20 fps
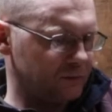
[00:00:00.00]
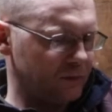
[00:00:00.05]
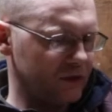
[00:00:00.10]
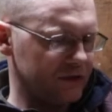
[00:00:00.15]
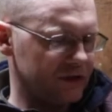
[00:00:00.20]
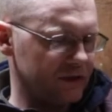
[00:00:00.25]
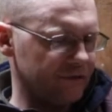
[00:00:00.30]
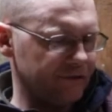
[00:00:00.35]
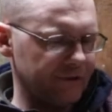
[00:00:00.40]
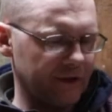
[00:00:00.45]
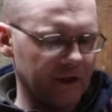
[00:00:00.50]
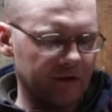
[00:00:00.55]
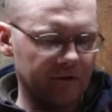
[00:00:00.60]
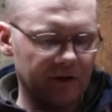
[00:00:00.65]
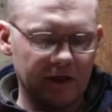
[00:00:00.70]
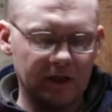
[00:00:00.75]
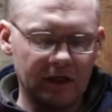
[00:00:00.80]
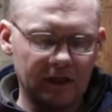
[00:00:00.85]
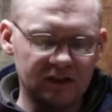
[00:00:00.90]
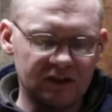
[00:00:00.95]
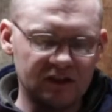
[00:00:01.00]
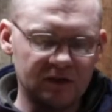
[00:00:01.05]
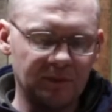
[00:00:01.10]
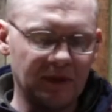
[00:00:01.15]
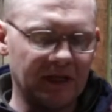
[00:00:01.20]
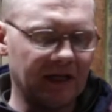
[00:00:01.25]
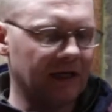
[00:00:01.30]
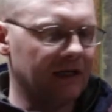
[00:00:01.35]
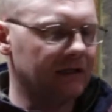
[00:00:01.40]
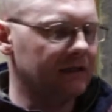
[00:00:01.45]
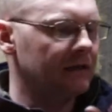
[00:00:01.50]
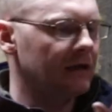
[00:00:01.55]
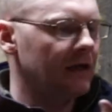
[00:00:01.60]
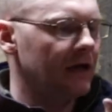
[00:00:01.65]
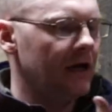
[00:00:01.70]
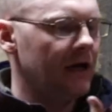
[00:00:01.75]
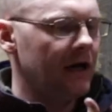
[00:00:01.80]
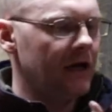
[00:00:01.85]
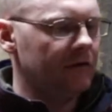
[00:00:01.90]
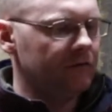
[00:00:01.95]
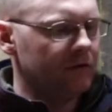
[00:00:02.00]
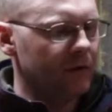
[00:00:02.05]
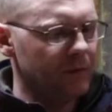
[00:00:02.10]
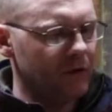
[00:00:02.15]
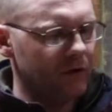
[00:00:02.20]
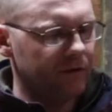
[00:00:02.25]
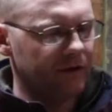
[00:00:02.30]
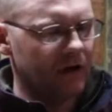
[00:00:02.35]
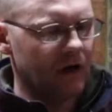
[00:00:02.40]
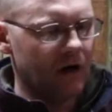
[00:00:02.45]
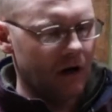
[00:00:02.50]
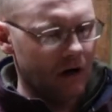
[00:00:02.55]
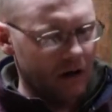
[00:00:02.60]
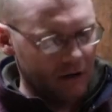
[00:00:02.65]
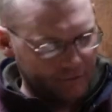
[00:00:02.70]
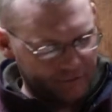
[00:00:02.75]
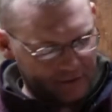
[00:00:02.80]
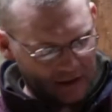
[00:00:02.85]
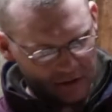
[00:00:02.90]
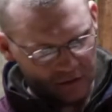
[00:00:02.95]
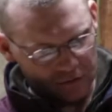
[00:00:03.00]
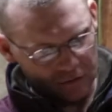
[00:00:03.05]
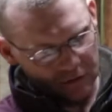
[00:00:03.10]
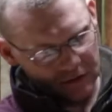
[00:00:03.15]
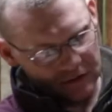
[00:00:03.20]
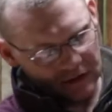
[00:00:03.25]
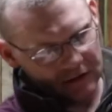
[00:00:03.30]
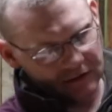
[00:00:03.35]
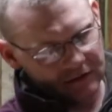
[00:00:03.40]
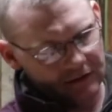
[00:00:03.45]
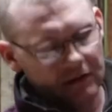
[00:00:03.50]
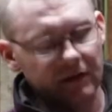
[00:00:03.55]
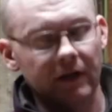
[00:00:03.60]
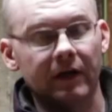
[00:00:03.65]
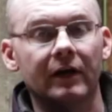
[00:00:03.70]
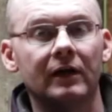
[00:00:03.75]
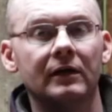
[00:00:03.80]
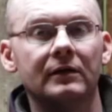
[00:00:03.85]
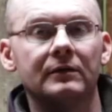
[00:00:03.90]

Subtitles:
putting your finger in and spinning it and removing all of that dirt that's in there.